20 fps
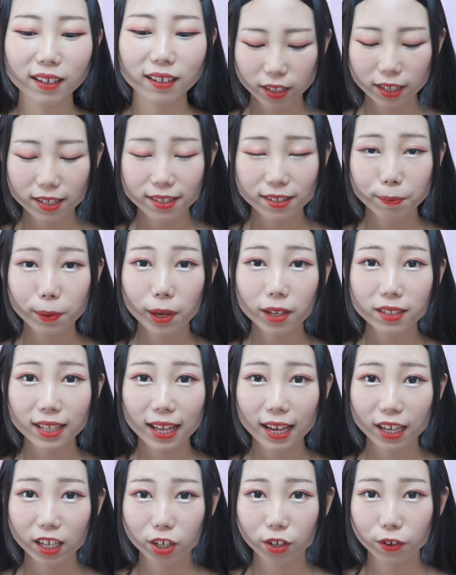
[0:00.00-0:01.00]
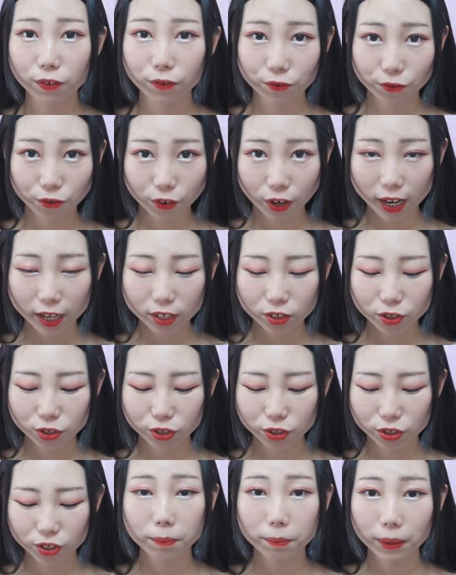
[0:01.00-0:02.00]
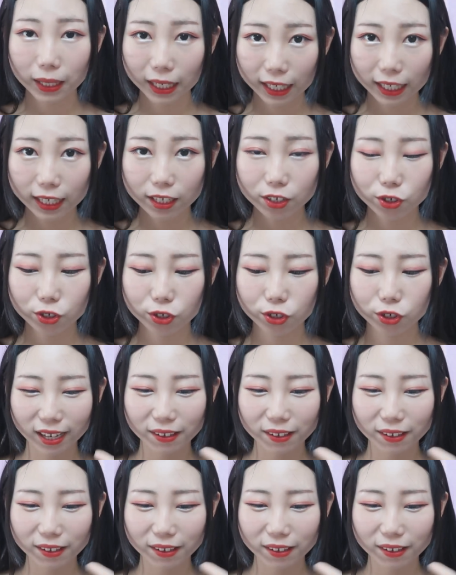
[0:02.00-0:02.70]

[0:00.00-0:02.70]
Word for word: It smells like a fresh peach.